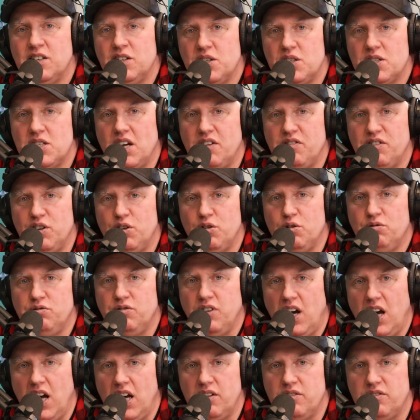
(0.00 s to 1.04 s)

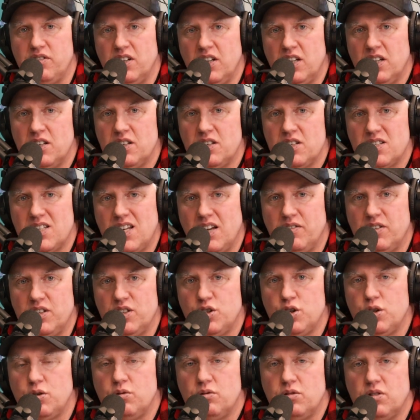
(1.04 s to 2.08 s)

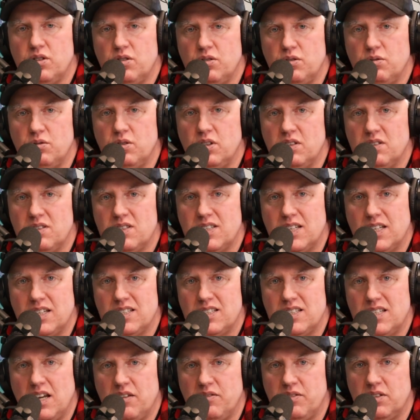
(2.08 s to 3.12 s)

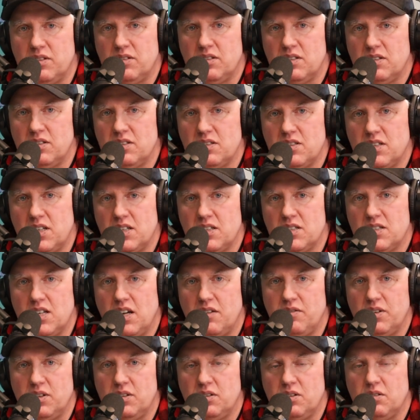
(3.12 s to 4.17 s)

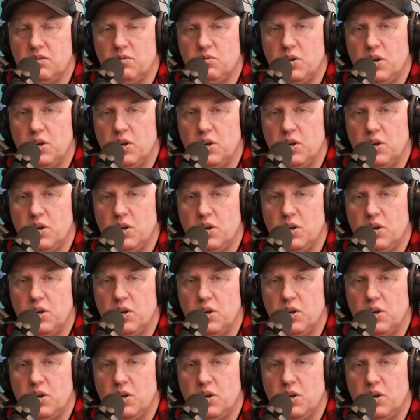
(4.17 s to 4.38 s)
705-722-6767.